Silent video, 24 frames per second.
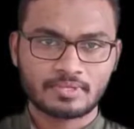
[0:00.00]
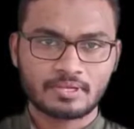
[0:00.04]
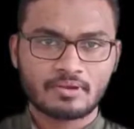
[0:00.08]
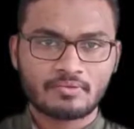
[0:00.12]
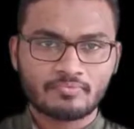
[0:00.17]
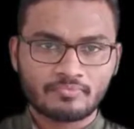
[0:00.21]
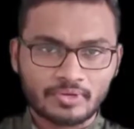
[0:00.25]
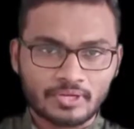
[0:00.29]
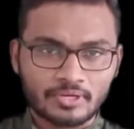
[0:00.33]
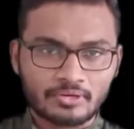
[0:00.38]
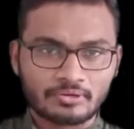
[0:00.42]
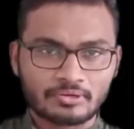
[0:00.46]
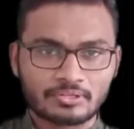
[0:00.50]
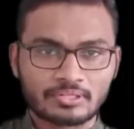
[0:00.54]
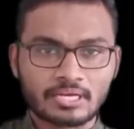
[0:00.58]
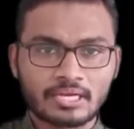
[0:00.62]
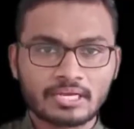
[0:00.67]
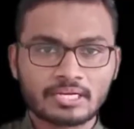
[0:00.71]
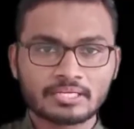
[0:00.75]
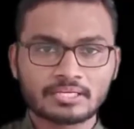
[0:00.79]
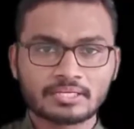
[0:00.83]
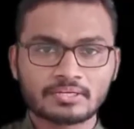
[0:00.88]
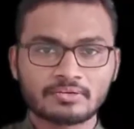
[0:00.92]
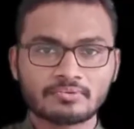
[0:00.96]
We know
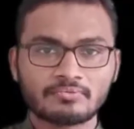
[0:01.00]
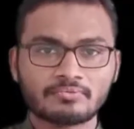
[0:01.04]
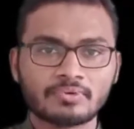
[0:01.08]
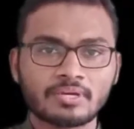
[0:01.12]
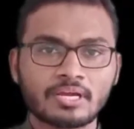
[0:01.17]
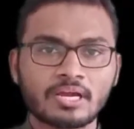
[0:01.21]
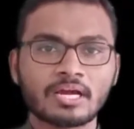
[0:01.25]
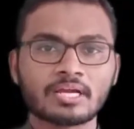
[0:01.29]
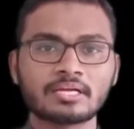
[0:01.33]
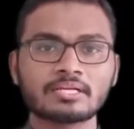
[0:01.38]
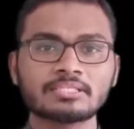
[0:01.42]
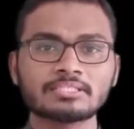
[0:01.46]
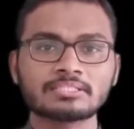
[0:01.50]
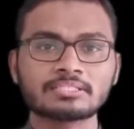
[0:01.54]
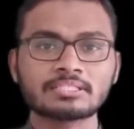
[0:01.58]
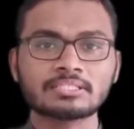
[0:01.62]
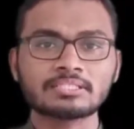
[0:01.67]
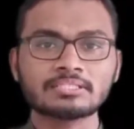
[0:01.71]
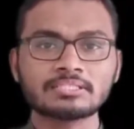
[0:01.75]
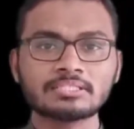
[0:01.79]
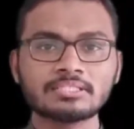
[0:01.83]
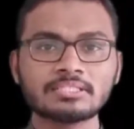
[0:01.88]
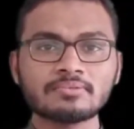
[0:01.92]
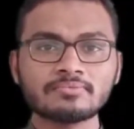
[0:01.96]
that we are
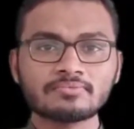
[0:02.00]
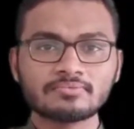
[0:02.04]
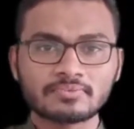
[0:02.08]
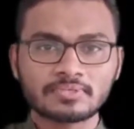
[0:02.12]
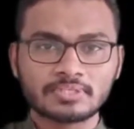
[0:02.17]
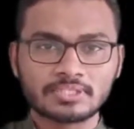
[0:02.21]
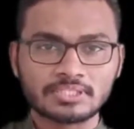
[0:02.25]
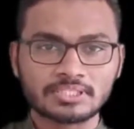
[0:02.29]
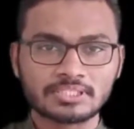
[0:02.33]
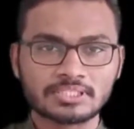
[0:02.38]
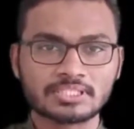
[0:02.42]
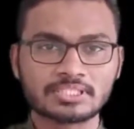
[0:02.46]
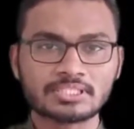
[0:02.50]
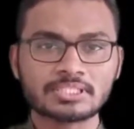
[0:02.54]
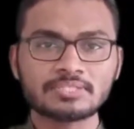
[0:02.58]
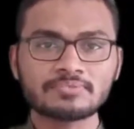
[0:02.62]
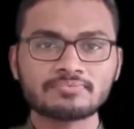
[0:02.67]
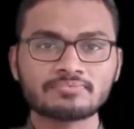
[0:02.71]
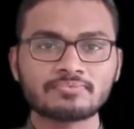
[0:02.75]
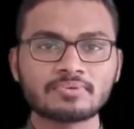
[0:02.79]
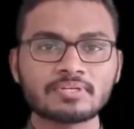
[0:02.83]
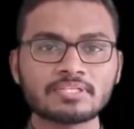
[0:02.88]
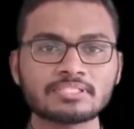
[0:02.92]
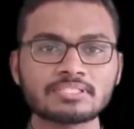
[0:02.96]
discussing history
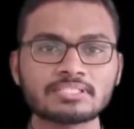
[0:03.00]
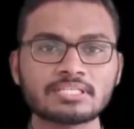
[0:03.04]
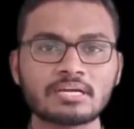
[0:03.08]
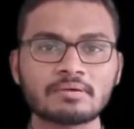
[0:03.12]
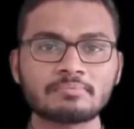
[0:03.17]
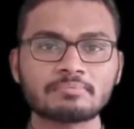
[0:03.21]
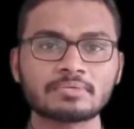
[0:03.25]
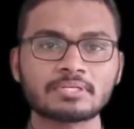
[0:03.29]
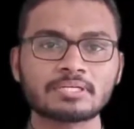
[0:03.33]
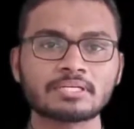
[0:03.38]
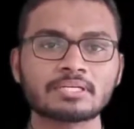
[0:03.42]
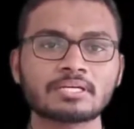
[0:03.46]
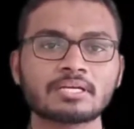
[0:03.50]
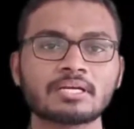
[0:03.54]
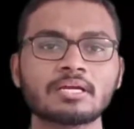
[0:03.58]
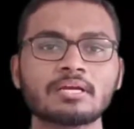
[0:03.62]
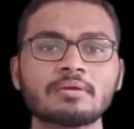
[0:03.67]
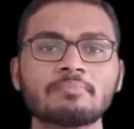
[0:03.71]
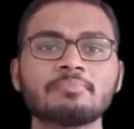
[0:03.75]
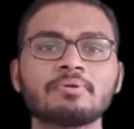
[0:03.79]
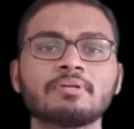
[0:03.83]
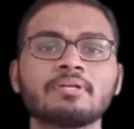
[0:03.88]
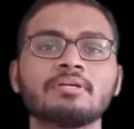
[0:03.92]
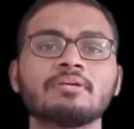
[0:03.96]
first chapter,
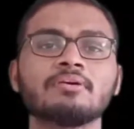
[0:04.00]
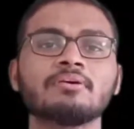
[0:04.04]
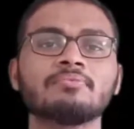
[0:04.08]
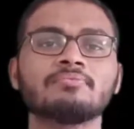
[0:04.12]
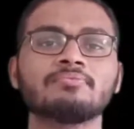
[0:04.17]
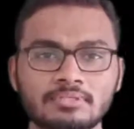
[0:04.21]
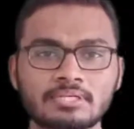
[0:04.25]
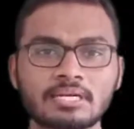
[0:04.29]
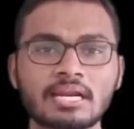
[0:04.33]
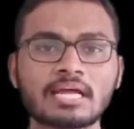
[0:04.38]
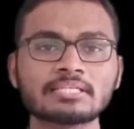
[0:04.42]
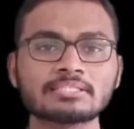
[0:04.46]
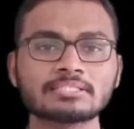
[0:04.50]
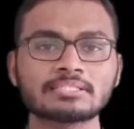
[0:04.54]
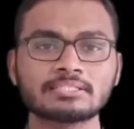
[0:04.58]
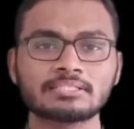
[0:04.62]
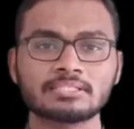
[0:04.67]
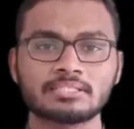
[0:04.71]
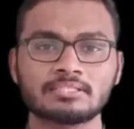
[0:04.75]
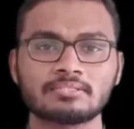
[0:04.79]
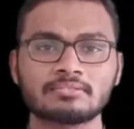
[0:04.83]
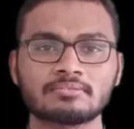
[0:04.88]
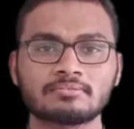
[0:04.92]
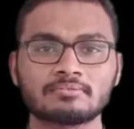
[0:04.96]
a period of
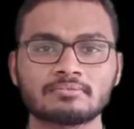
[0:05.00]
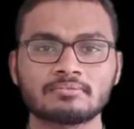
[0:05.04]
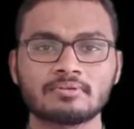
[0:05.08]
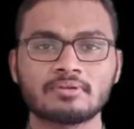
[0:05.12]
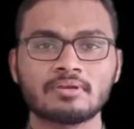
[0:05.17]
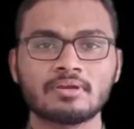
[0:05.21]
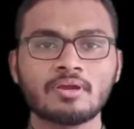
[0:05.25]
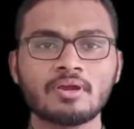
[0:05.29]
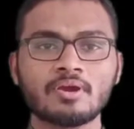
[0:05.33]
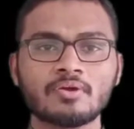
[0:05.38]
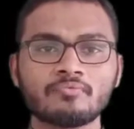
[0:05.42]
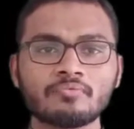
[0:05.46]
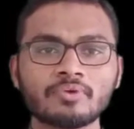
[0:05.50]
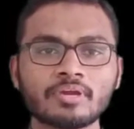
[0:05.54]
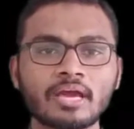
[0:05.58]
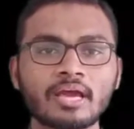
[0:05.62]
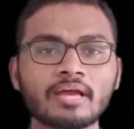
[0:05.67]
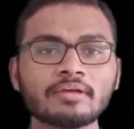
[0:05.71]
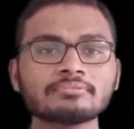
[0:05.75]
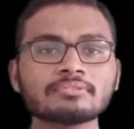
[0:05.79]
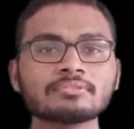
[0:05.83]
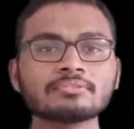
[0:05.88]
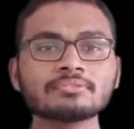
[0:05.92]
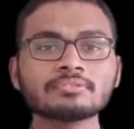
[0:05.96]
transition. We
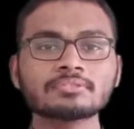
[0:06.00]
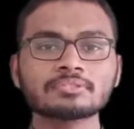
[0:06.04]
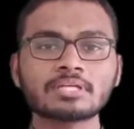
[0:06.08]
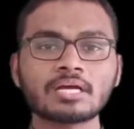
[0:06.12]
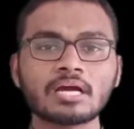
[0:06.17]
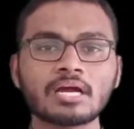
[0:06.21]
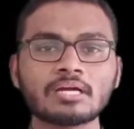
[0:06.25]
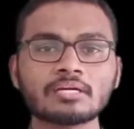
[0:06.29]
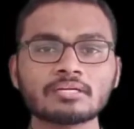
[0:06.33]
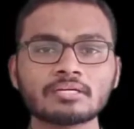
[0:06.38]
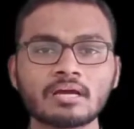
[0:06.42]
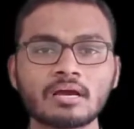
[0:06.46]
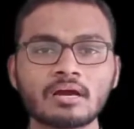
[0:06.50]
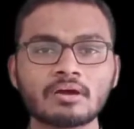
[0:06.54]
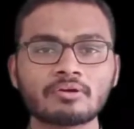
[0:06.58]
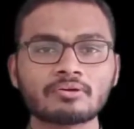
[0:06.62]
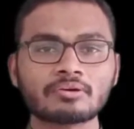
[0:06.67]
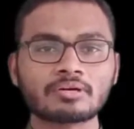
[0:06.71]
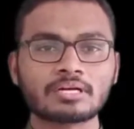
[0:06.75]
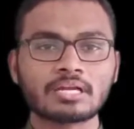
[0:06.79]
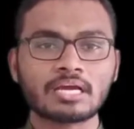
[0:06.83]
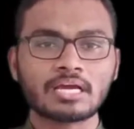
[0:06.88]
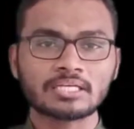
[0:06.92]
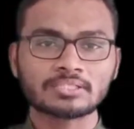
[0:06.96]
have to start
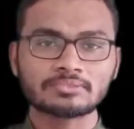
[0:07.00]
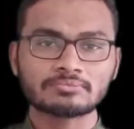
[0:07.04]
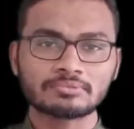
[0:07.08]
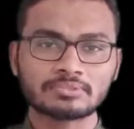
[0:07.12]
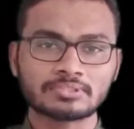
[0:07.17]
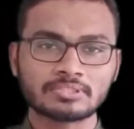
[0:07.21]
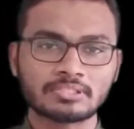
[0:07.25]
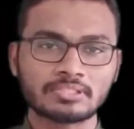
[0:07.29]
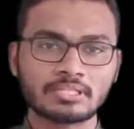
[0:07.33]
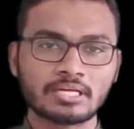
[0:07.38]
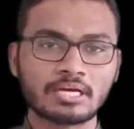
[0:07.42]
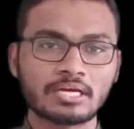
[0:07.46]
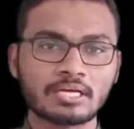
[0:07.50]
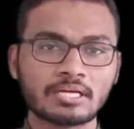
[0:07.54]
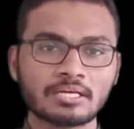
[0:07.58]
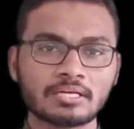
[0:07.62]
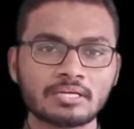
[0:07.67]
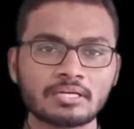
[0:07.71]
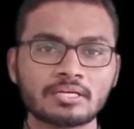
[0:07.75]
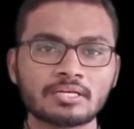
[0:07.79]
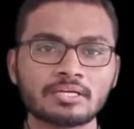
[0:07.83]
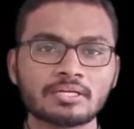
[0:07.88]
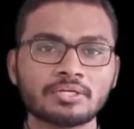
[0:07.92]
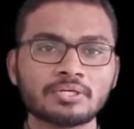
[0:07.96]
our class with
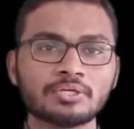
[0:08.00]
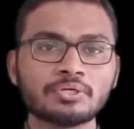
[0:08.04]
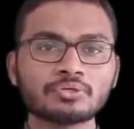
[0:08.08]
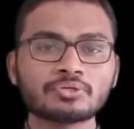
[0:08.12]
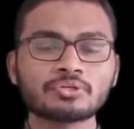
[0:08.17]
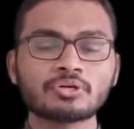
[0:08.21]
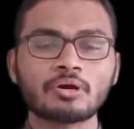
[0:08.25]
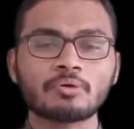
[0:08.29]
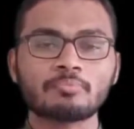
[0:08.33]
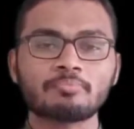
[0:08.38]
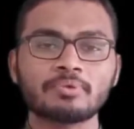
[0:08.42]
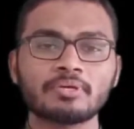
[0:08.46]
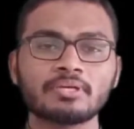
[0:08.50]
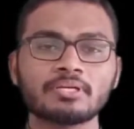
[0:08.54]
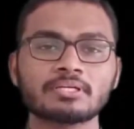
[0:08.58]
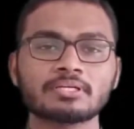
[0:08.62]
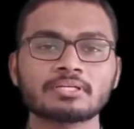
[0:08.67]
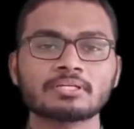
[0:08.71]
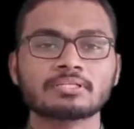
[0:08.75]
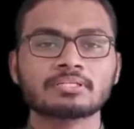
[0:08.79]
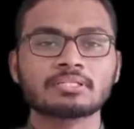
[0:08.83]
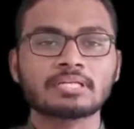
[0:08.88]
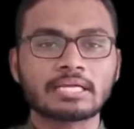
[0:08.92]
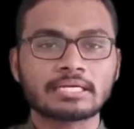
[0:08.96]
the new
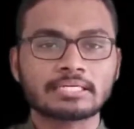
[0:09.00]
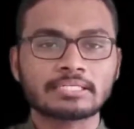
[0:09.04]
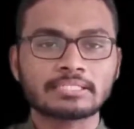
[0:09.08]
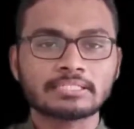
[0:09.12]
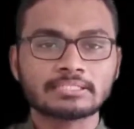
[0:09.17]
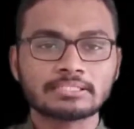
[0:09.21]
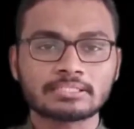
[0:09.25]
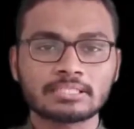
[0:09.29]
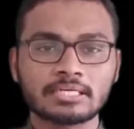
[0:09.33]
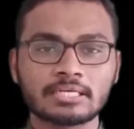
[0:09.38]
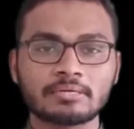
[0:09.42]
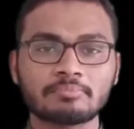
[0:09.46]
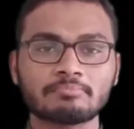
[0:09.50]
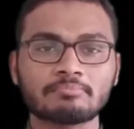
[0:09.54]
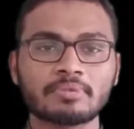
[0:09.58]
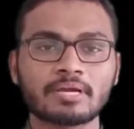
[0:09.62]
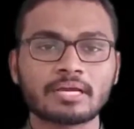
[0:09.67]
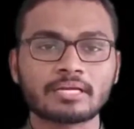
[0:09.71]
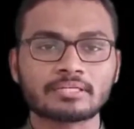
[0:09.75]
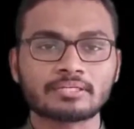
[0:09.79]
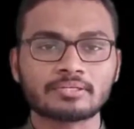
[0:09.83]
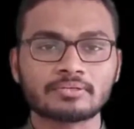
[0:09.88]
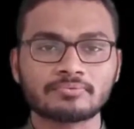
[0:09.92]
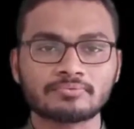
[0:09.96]
topic, that is the
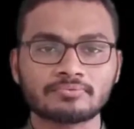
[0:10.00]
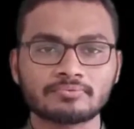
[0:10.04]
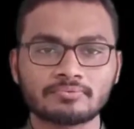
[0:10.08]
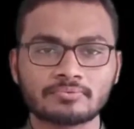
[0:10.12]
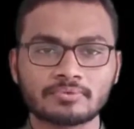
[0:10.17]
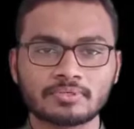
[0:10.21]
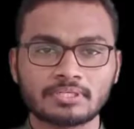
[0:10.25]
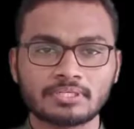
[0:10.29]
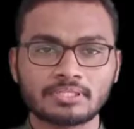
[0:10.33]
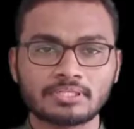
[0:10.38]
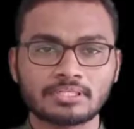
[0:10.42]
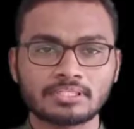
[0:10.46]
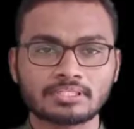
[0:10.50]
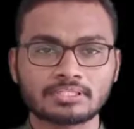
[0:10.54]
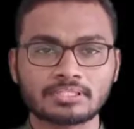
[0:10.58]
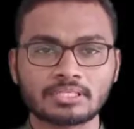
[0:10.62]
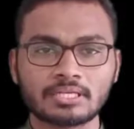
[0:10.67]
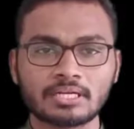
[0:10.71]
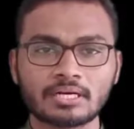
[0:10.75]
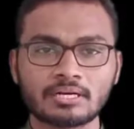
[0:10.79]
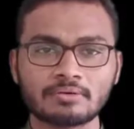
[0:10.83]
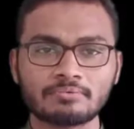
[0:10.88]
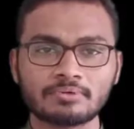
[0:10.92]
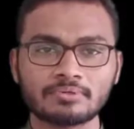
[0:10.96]
impact of
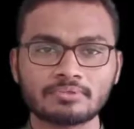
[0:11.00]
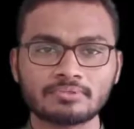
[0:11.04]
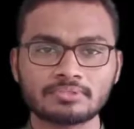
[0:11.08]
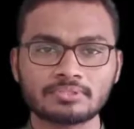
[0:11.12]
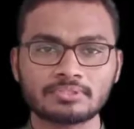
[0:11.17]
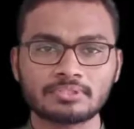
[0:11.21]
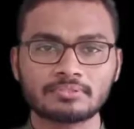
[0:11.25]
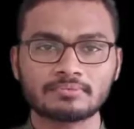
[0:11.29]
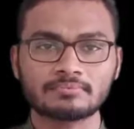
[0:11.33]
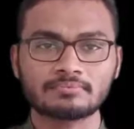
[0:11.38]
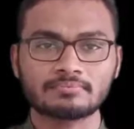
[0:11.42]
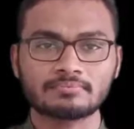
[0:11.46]
industrial revolution.